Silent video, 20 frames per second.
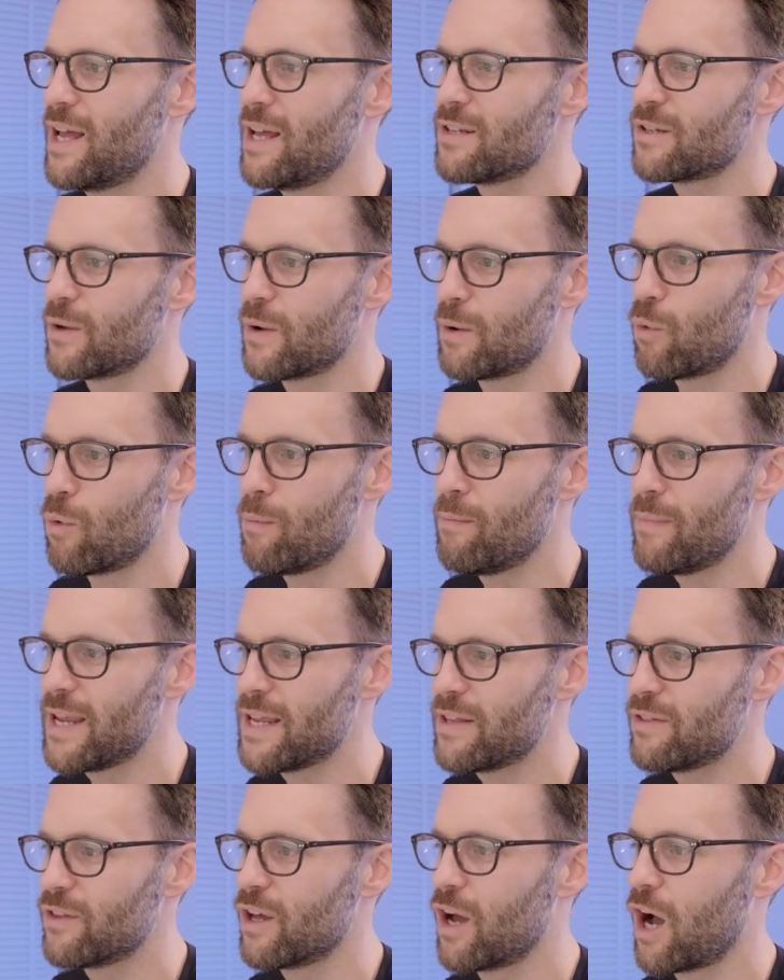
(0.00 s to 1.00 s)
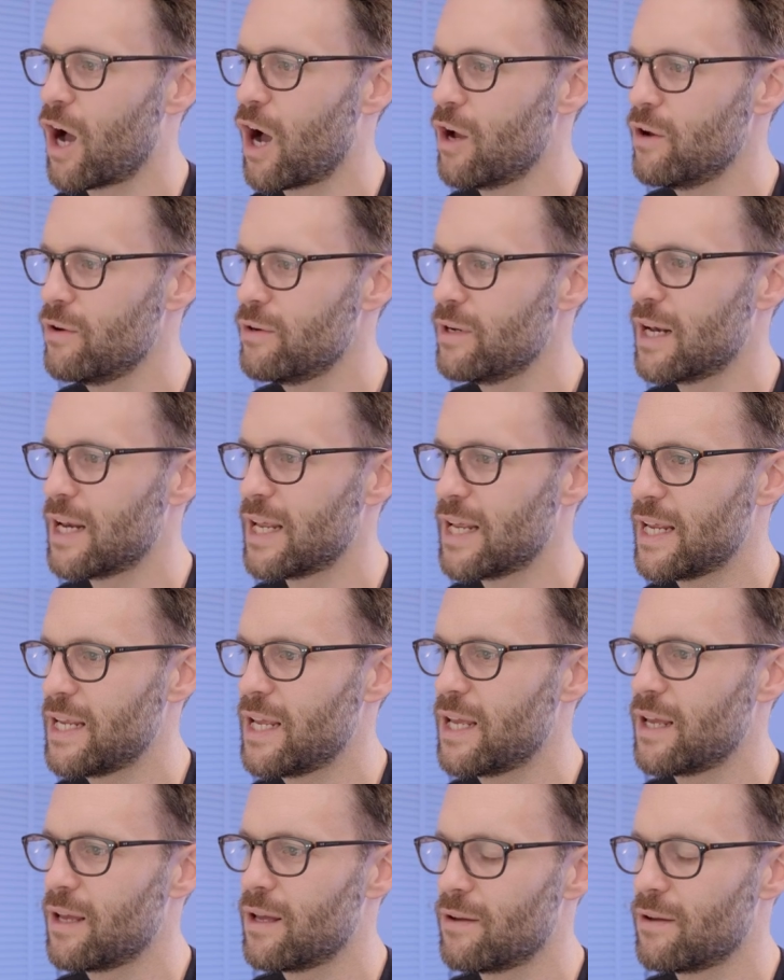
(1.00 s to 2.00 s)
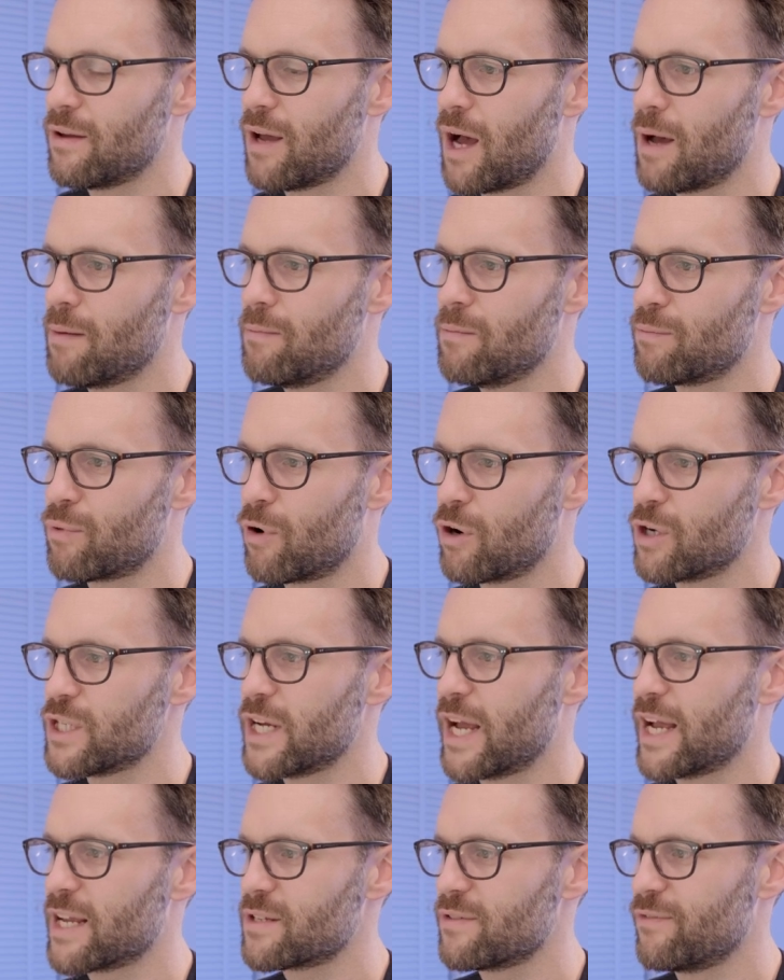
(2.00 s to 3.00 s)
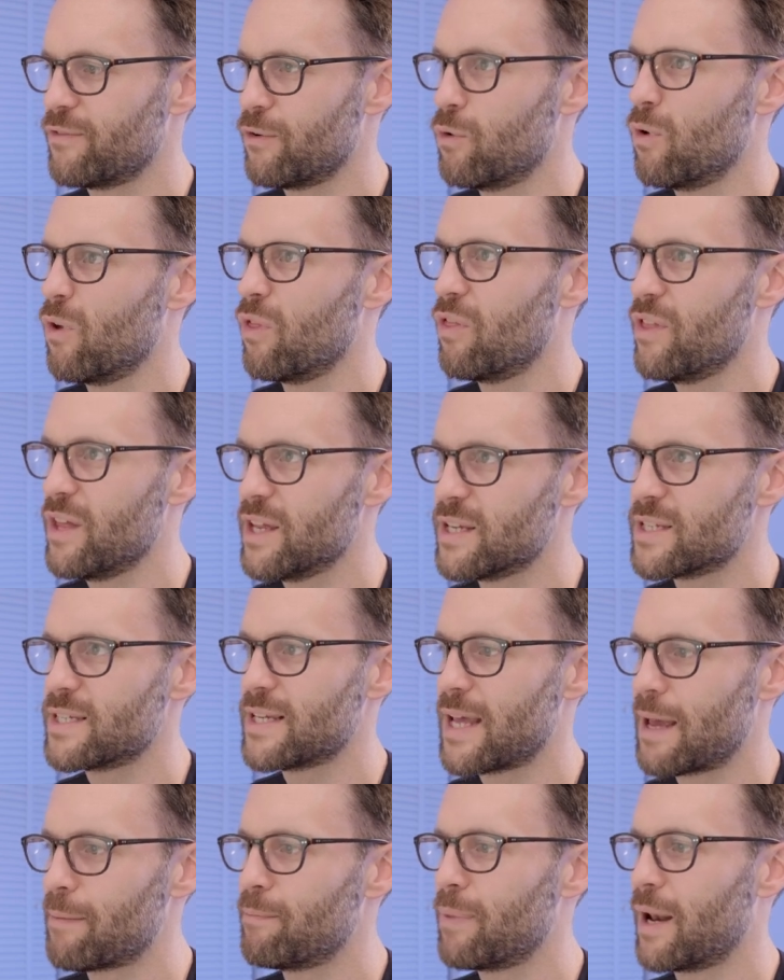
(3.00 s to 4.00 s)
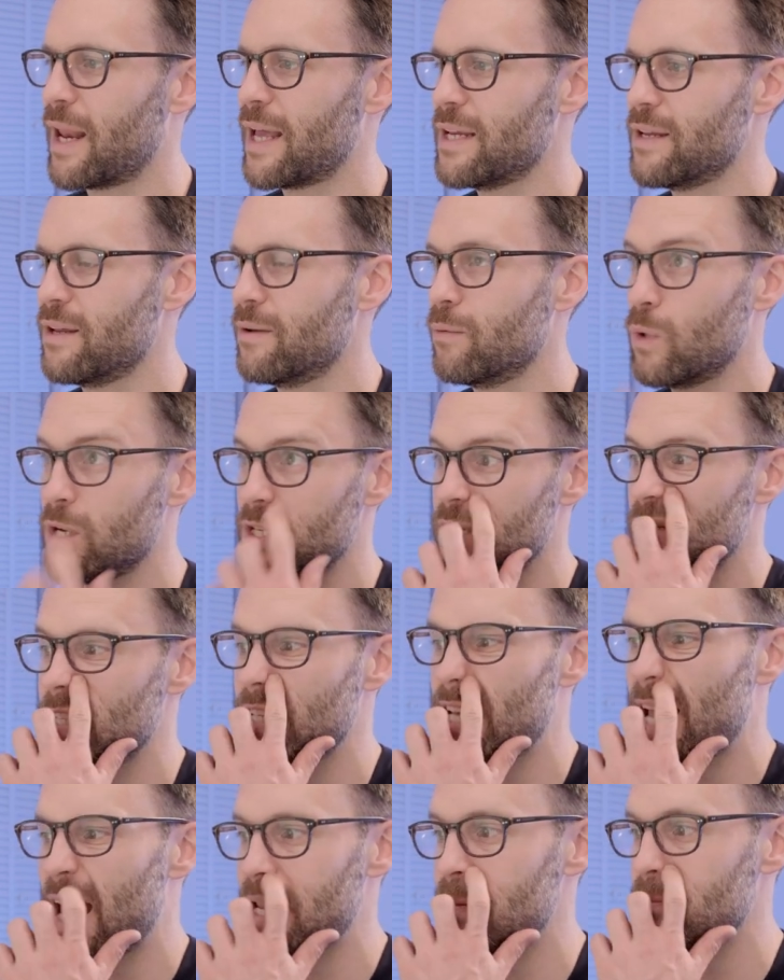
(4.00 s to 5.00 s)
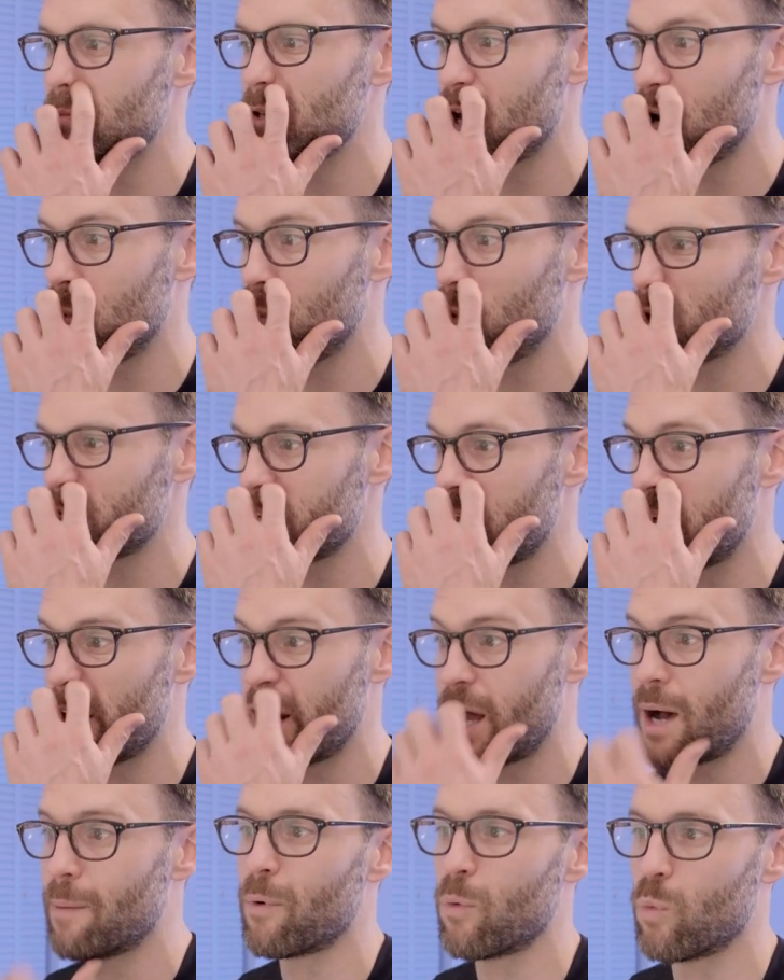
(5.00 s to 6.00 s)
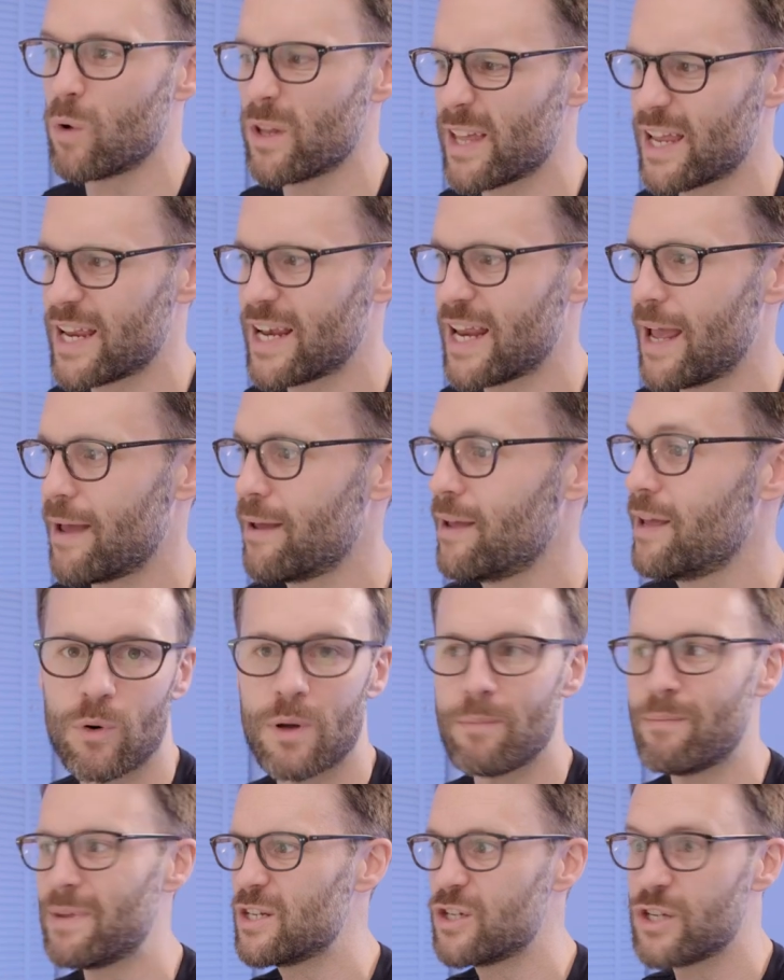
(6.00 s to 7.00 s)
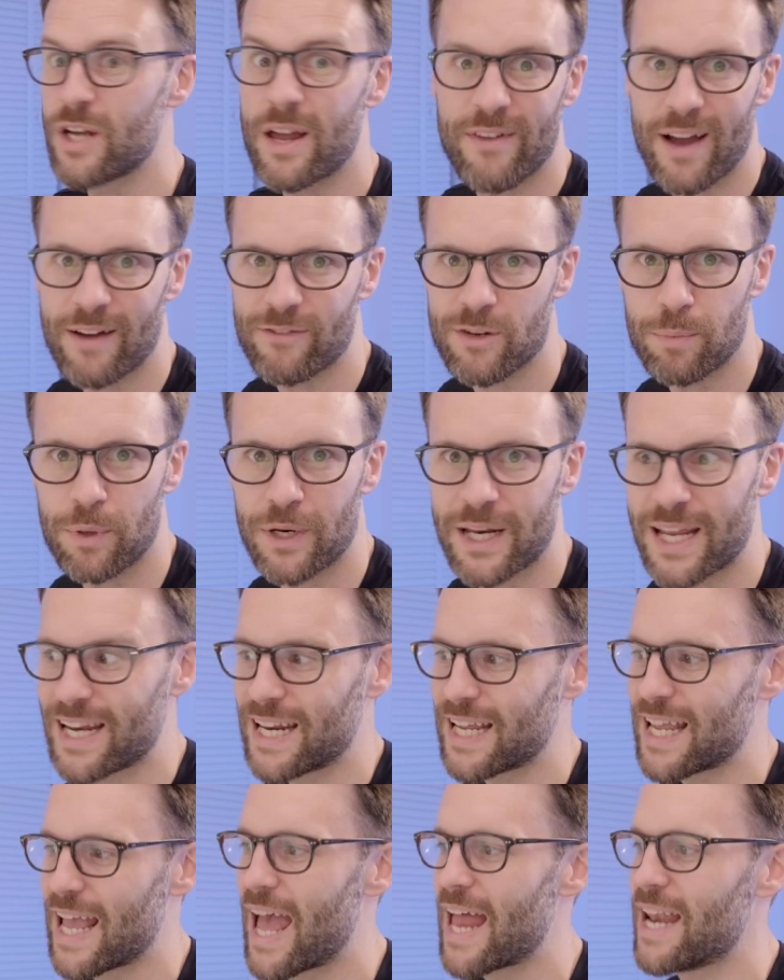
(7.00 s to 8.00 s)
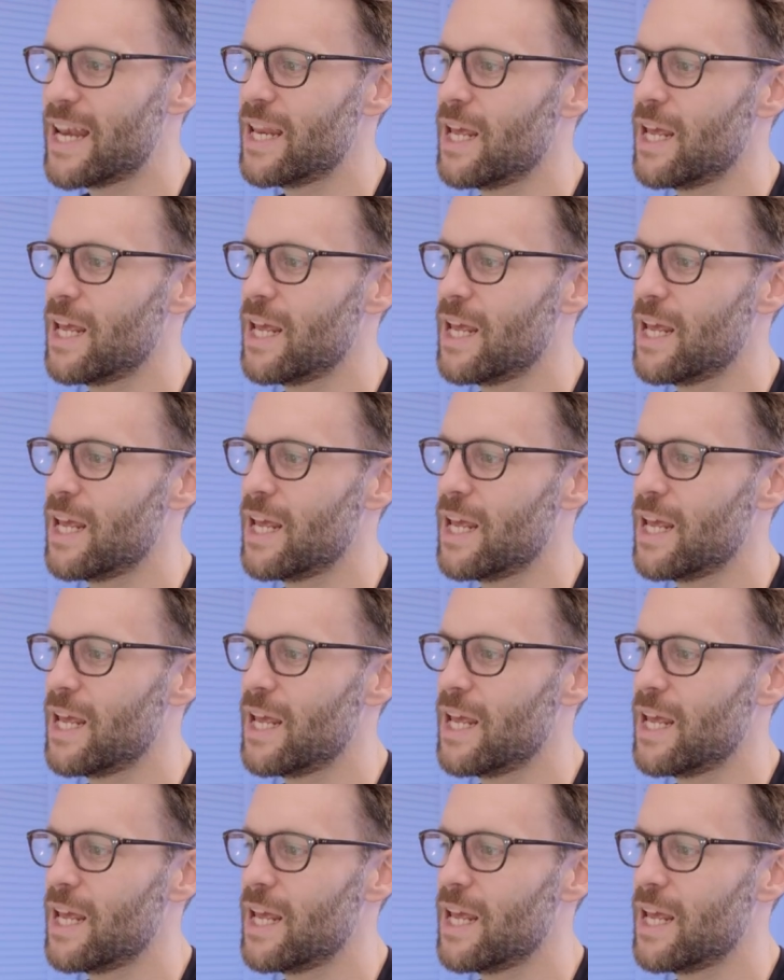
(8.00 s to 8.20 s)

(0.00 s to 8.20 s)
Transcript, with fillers: So it will mean that only um, projects for this template, which is named, will turn up within it. It means you never have to put it in again.